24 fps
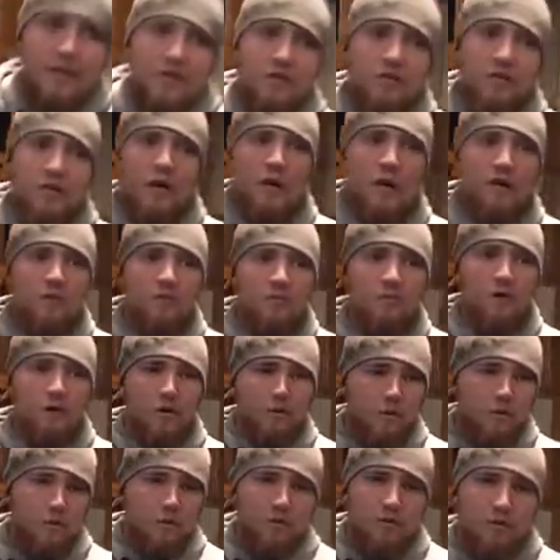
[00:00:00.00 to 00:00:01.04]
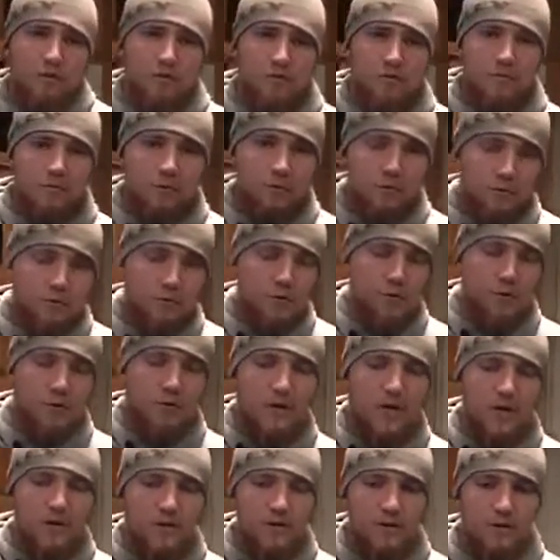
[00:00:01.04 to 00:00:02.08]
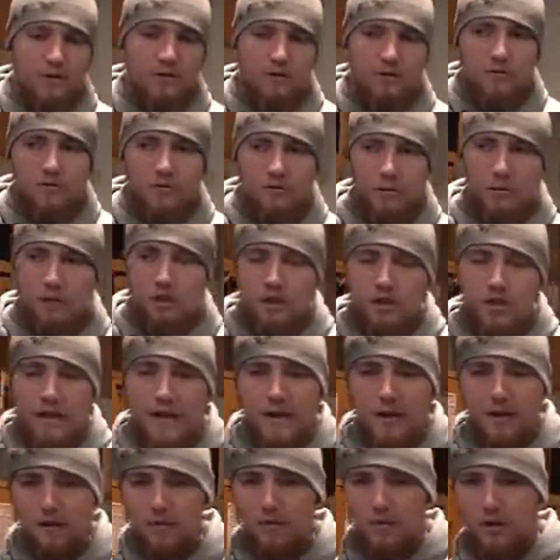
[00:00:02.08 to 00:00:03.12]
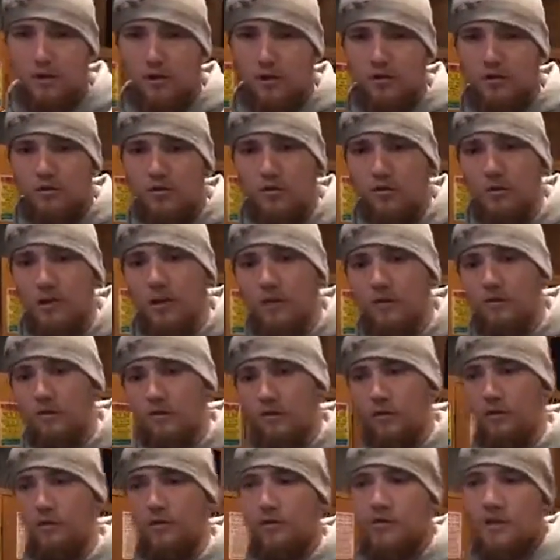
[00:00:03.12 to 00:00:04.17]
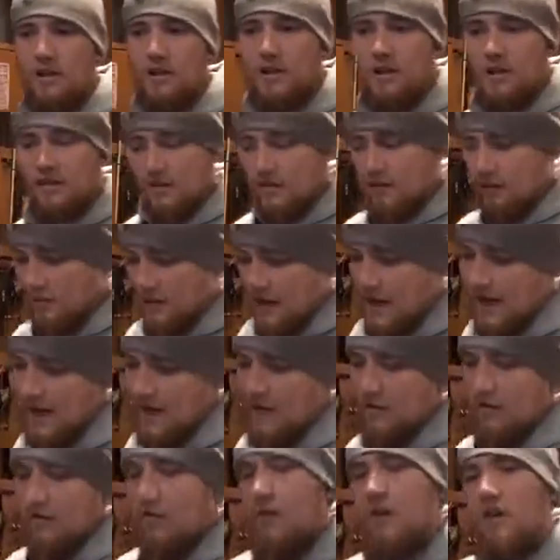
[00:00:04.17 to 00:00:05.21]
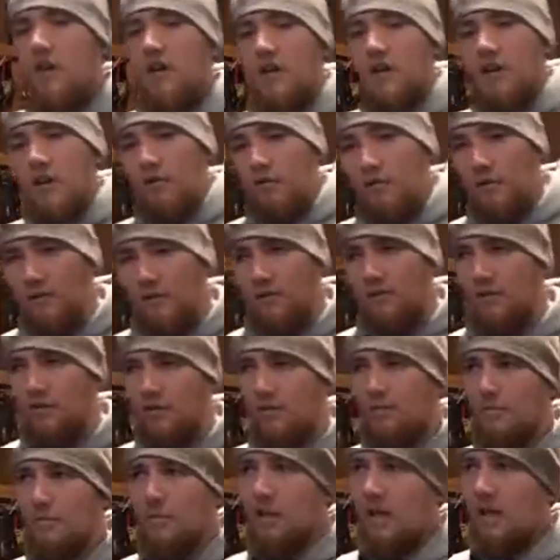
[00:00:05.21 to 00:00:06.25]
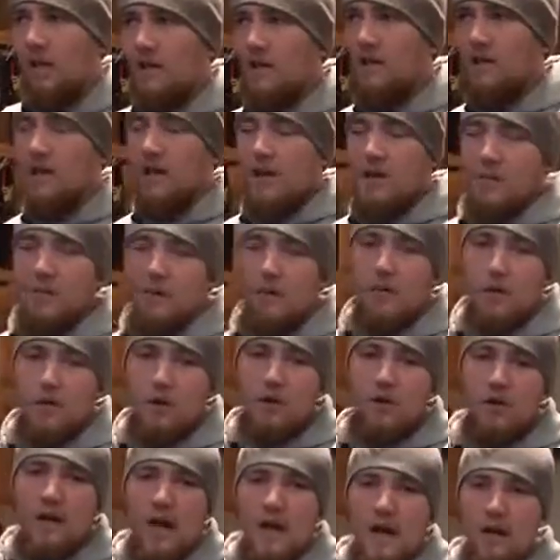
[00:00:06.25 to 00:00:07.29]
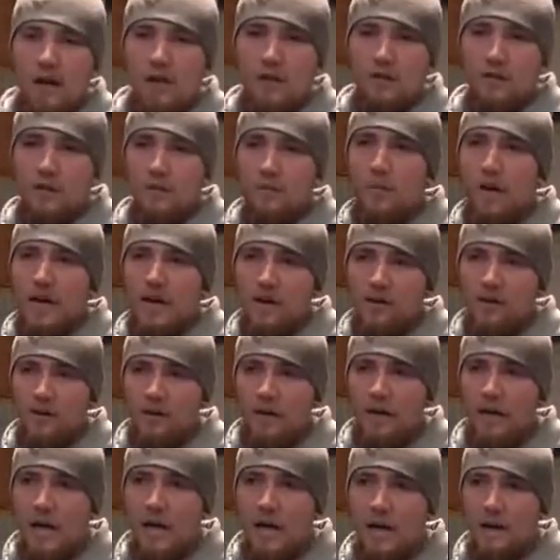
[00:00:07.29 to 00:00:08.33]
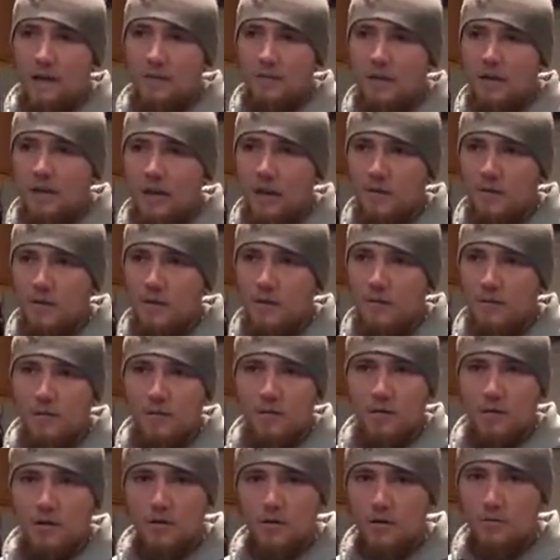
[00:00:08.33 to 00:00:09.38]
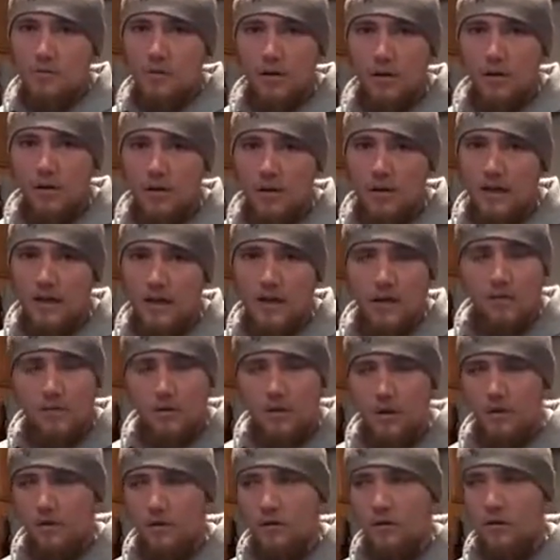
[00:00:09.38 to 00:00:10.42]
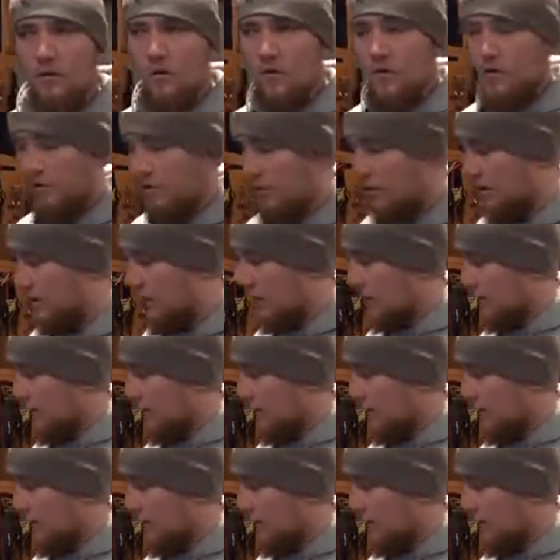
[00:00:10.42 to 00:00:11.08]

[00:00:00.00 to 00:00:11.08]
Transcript: so most people probably know the generic Russian twist where you're sitting on the ground twisting the plate. But I'm going to show you how you can spice it up to give you even more of a burn and hit more of your core.